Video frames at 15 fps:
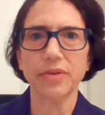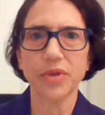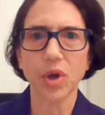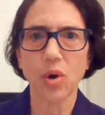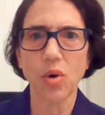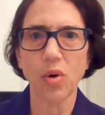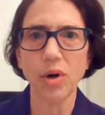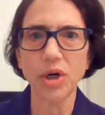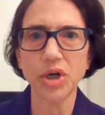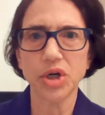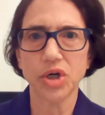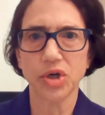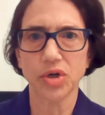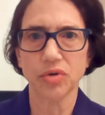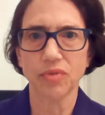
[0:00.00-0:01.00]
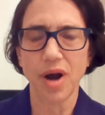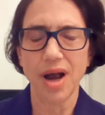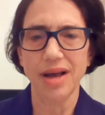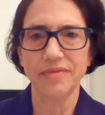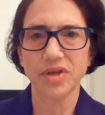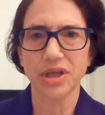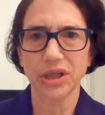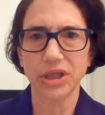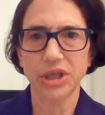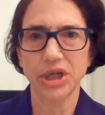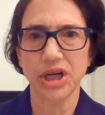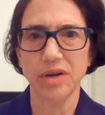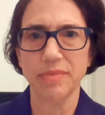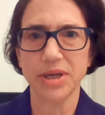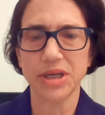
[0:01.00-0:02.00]
the court derives
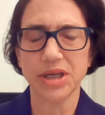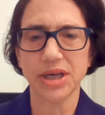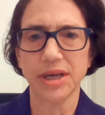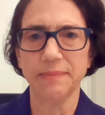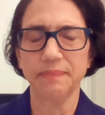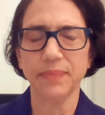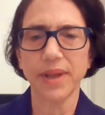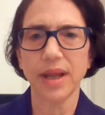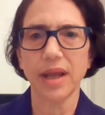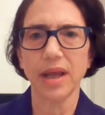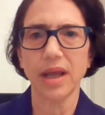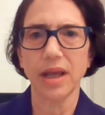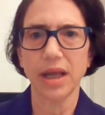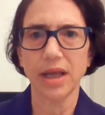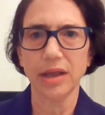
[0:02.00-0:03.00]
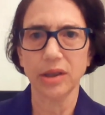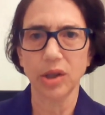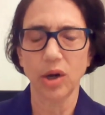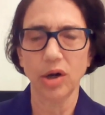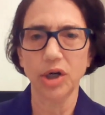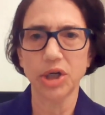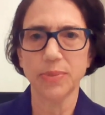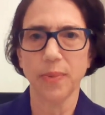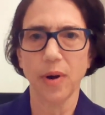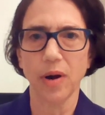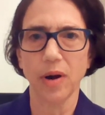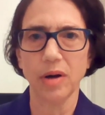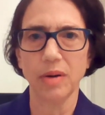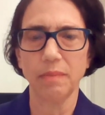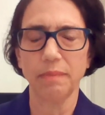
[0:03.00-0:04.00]
legitimacy in large
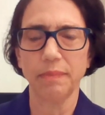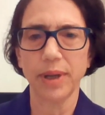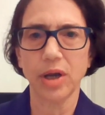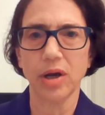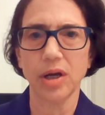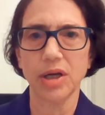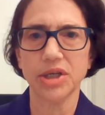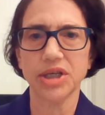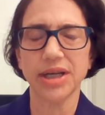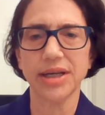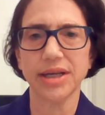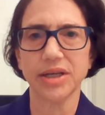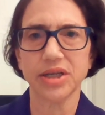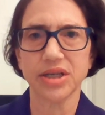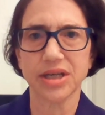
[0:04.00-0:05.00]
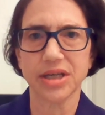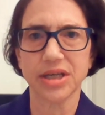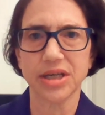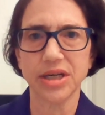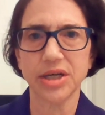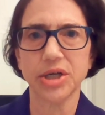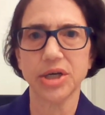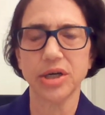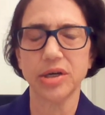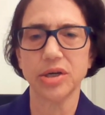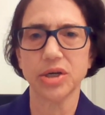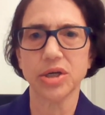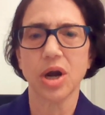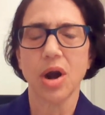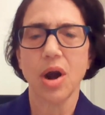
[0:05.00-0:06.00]
part because its
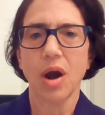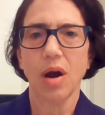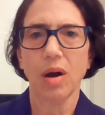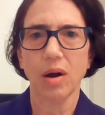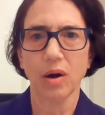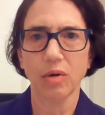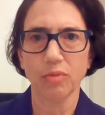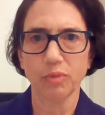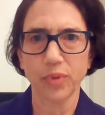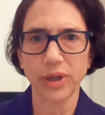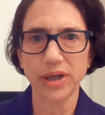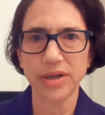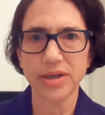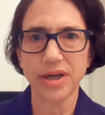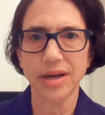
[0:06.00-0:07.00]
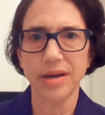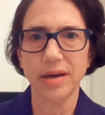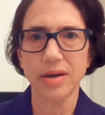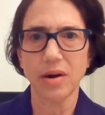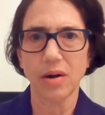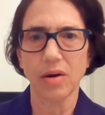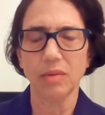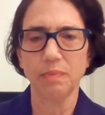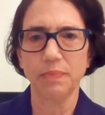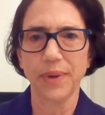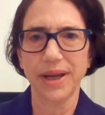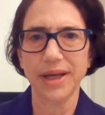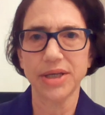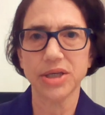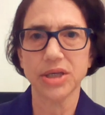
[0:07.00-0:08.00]
decisions are reasoned, are
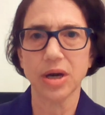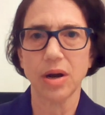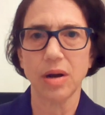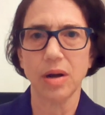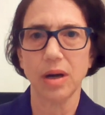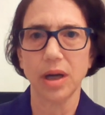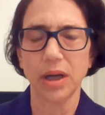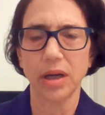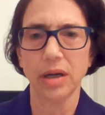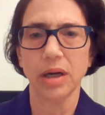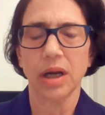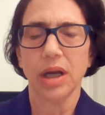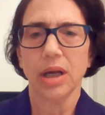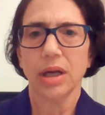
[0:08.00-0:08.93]
based on